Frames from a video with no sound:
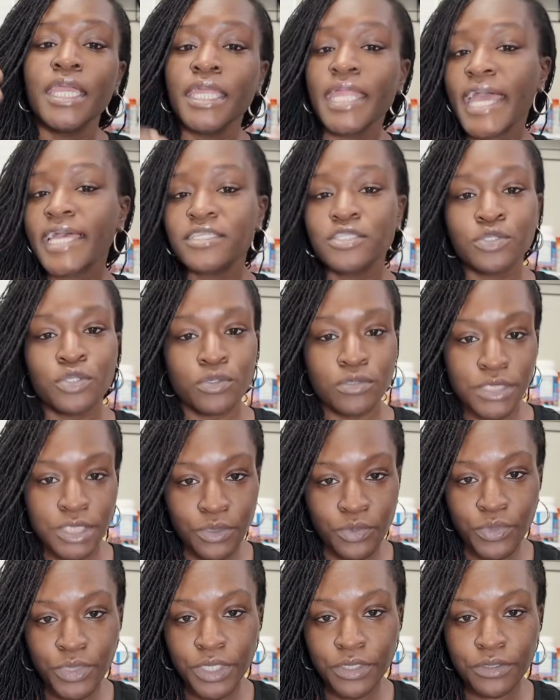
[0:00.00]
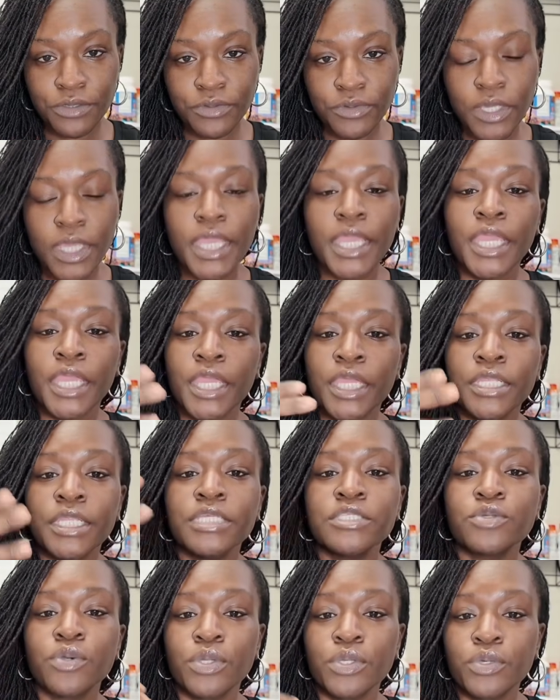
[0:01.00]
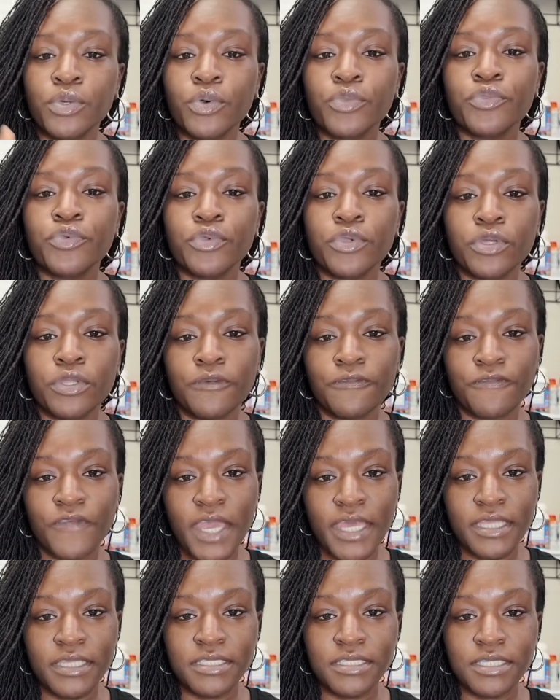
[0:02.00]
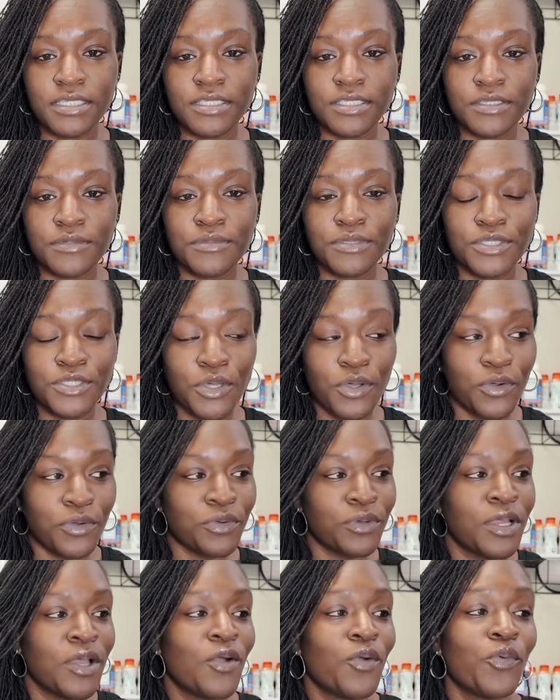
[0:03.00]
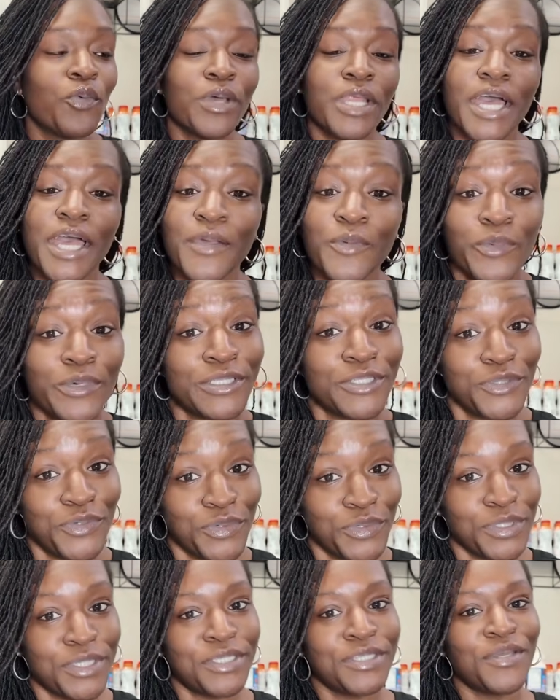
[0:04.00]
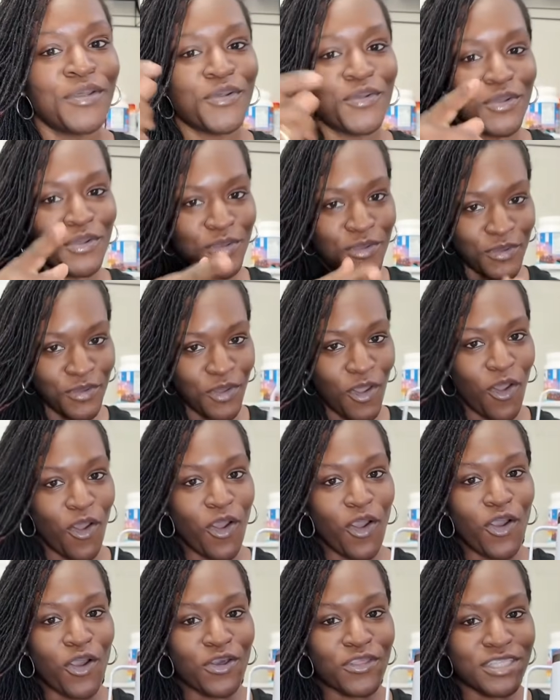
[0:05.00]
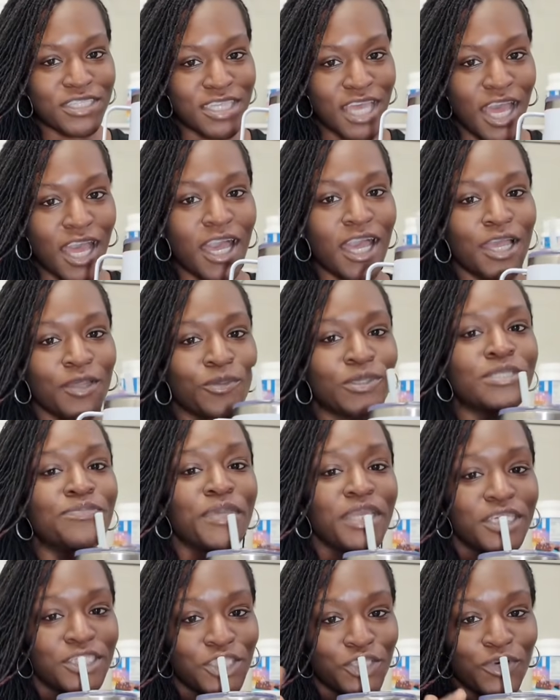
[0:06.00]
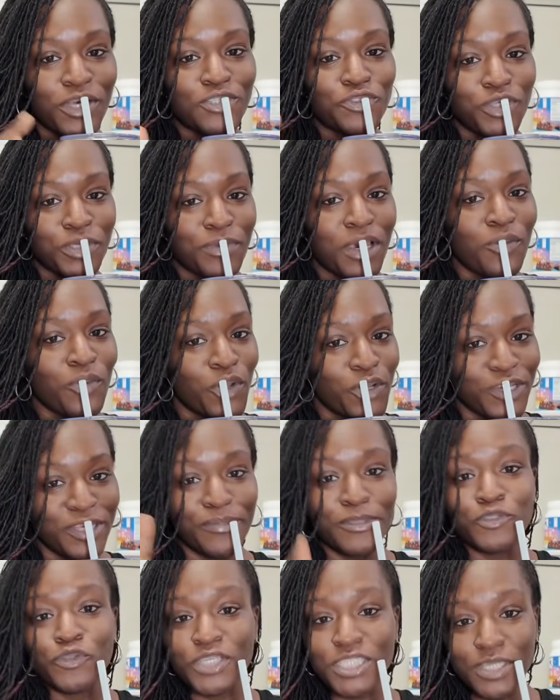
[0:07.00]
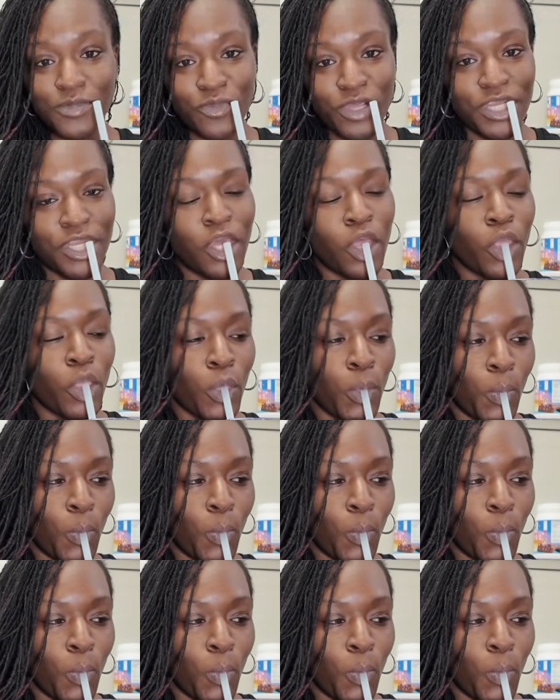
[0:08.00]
it has to go somewhere, and it's going to go through your lymphatic system. So what I was doing all the time was making sure I drink my water. Let me drink some right now.